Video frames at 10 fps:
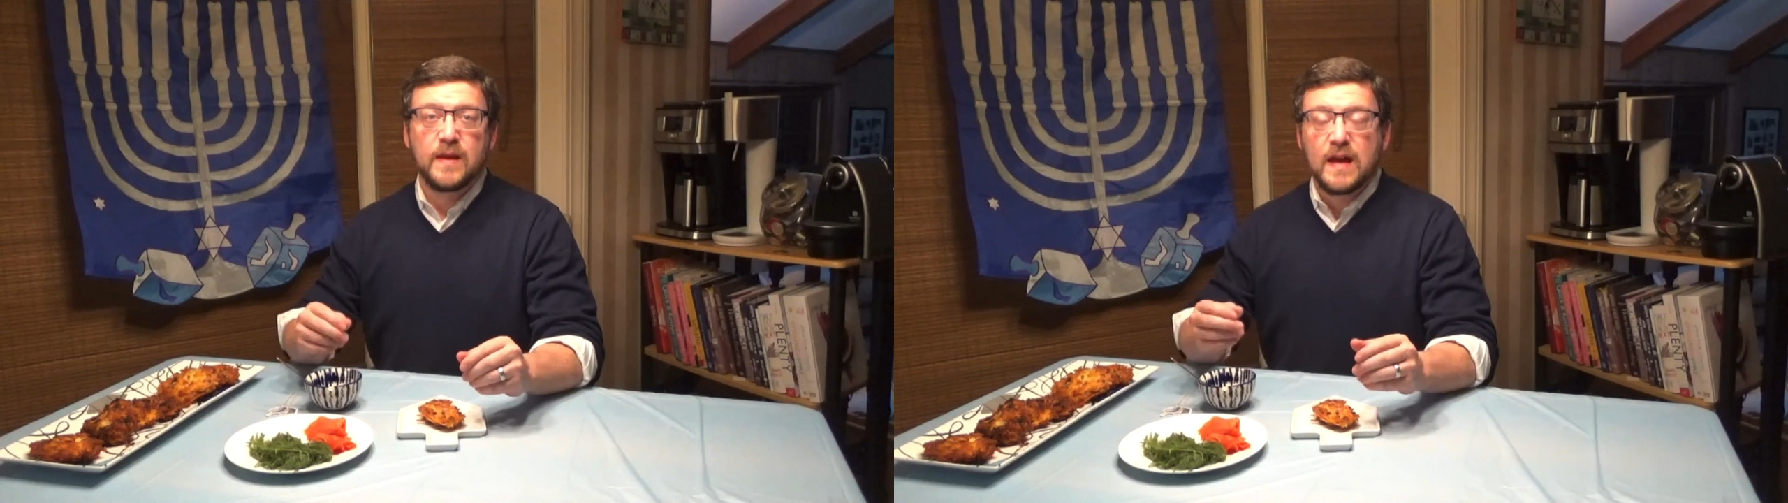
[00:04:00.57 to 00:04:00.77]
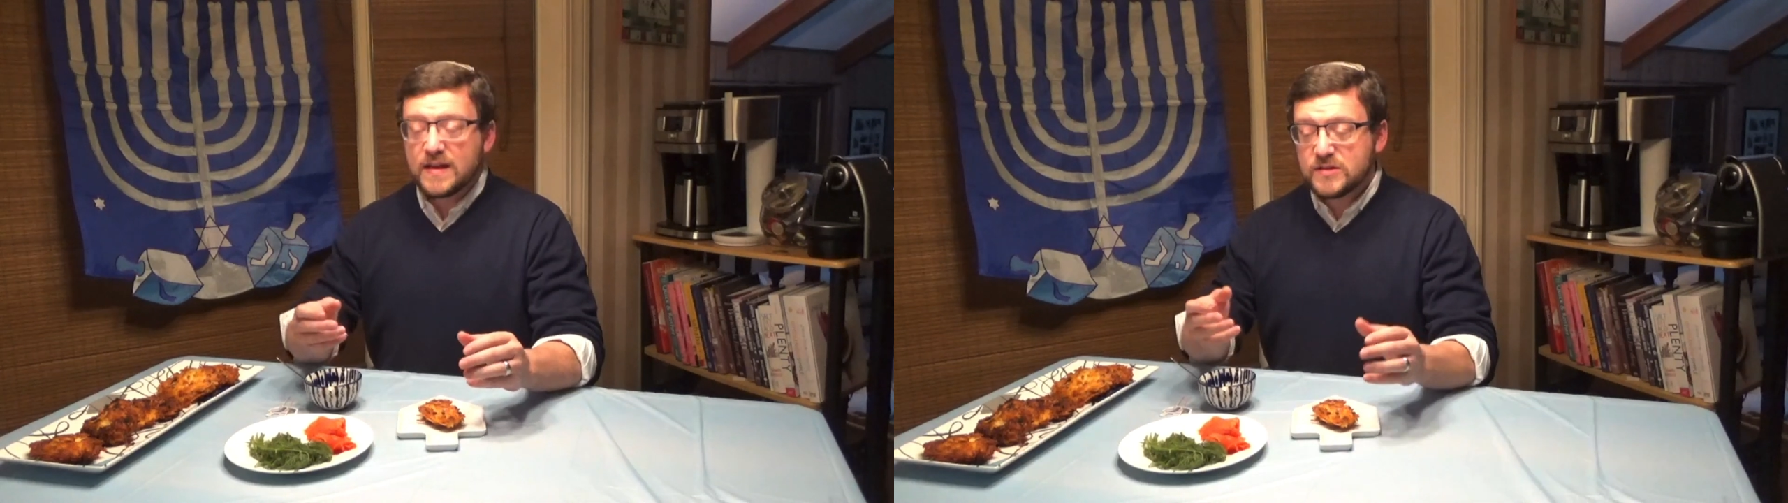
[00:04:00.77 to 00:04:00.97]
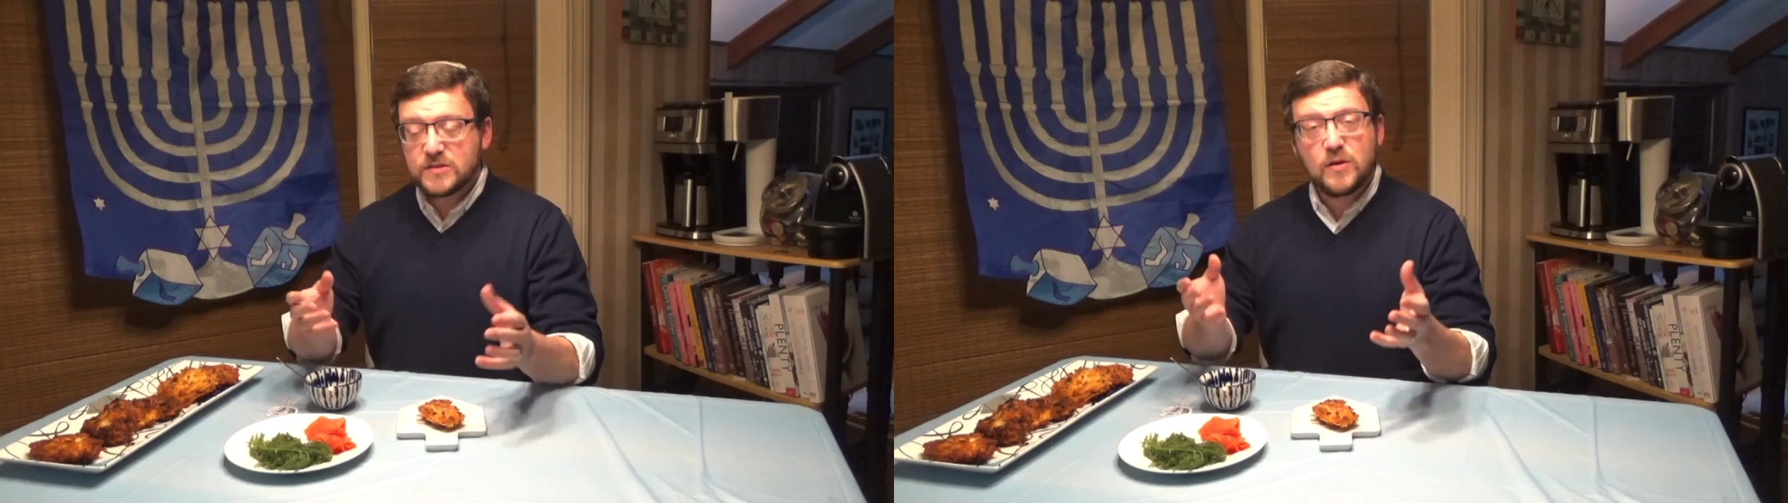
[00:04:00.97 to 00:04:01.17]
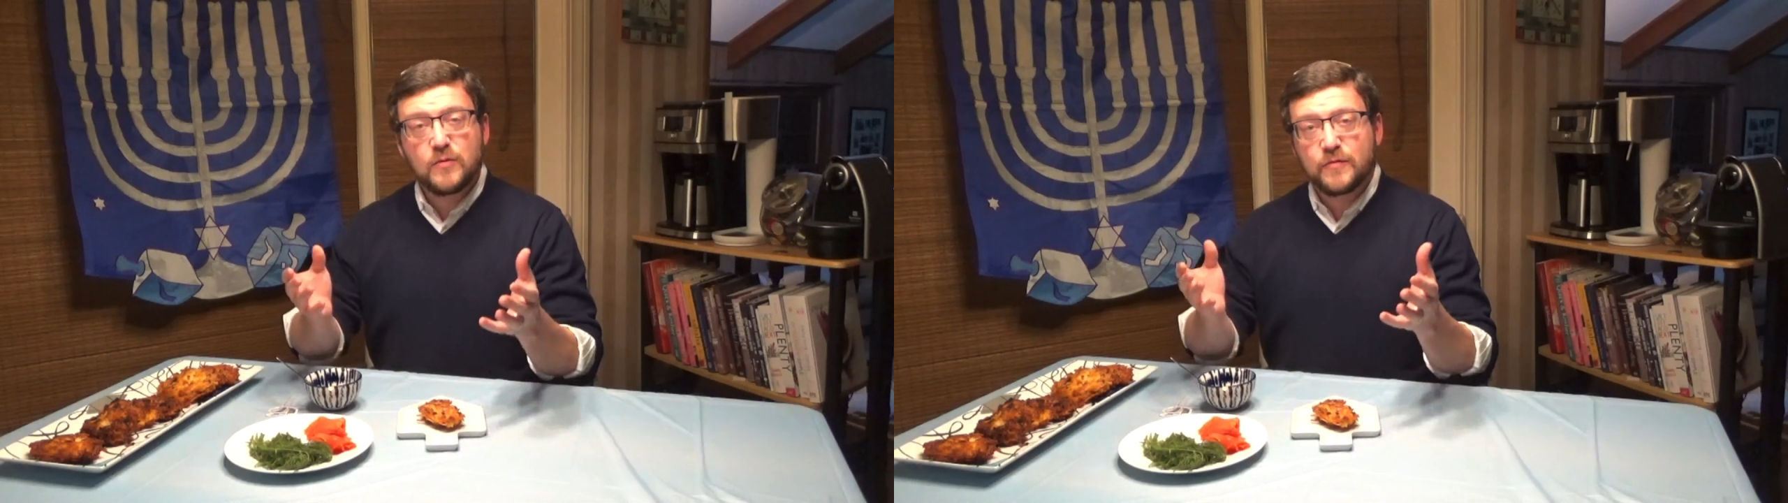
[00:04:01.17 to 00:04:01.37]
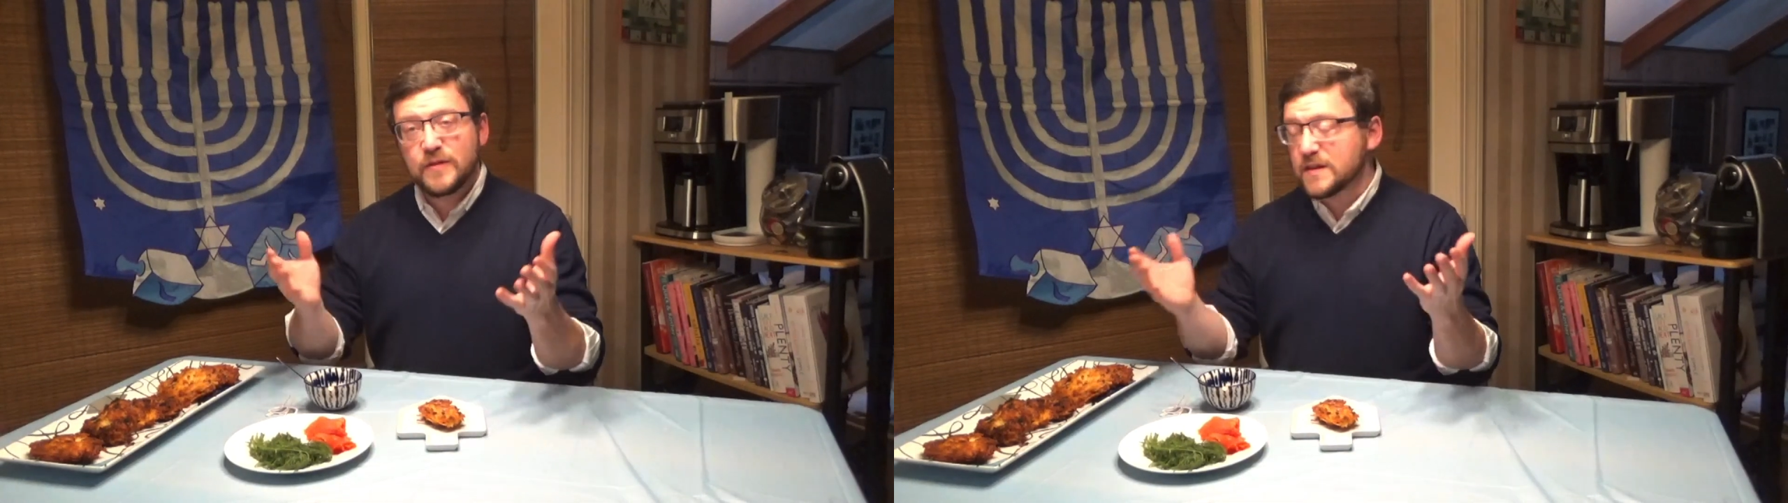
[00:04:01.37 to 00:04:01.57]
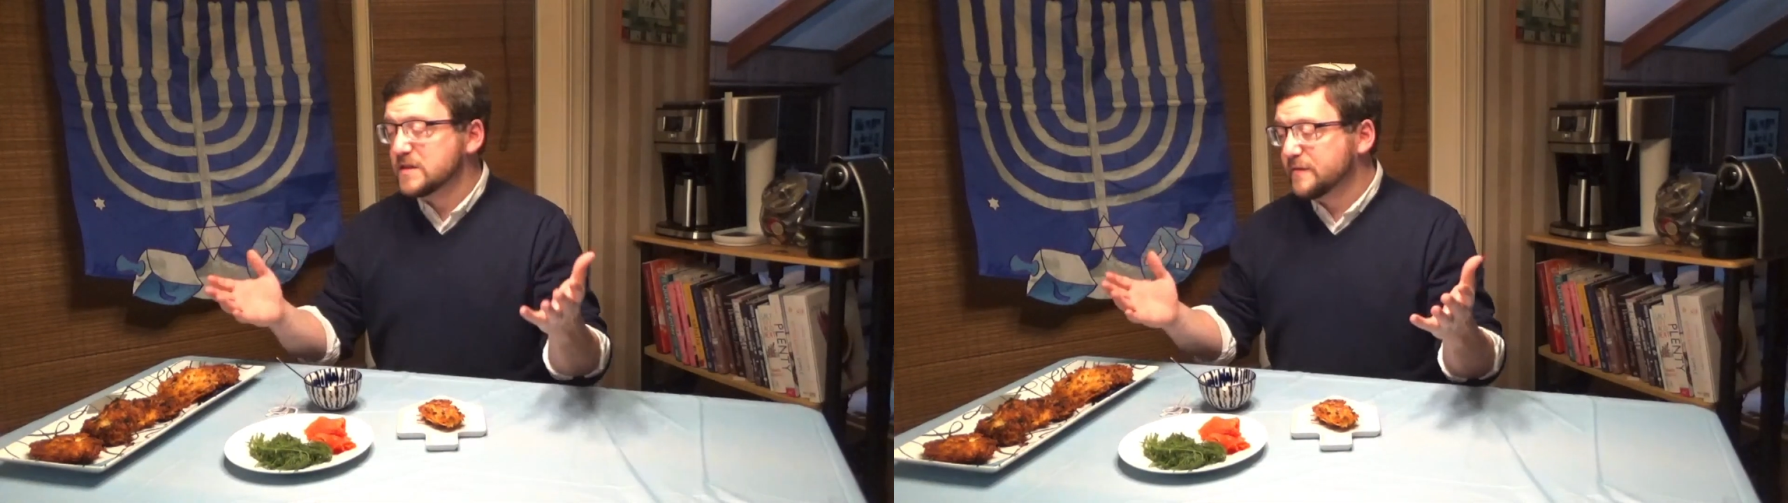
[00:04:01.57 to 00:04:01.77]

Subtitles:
And so, for this